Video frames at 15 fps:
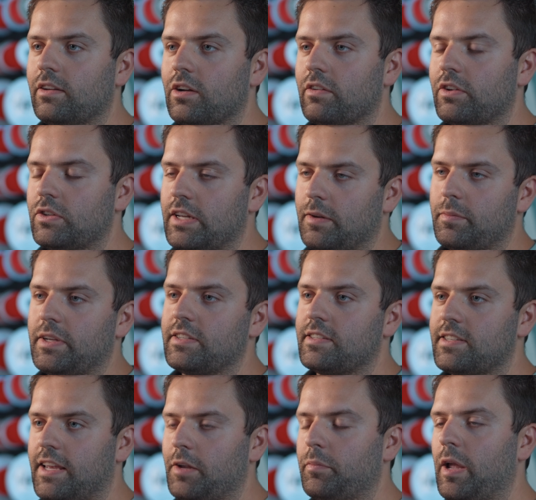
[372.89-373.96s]
If you take a piece of
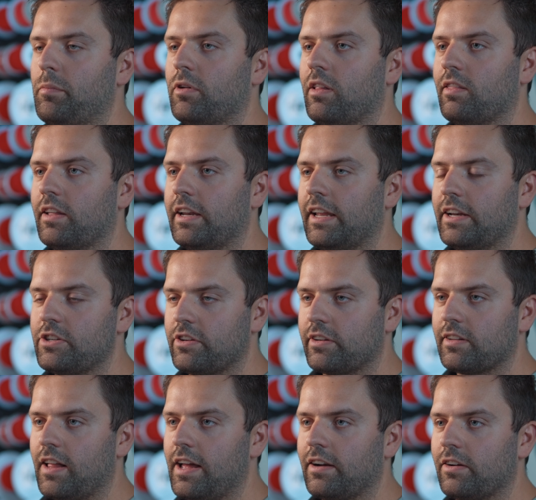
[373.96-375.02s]
sandpaper to the leading edge of your
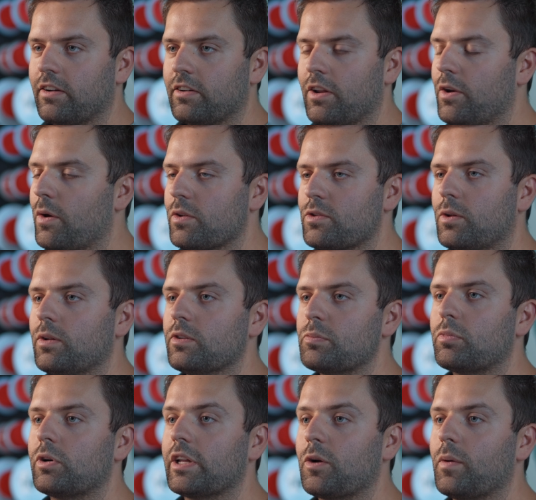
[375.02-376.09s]
glider, you're gonna notice holes
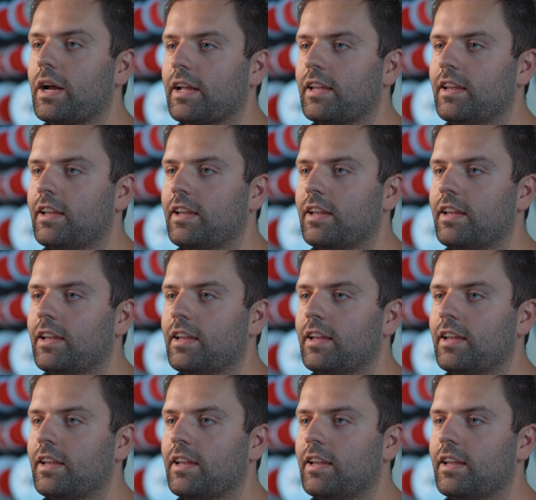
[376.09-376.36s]
pretty quick.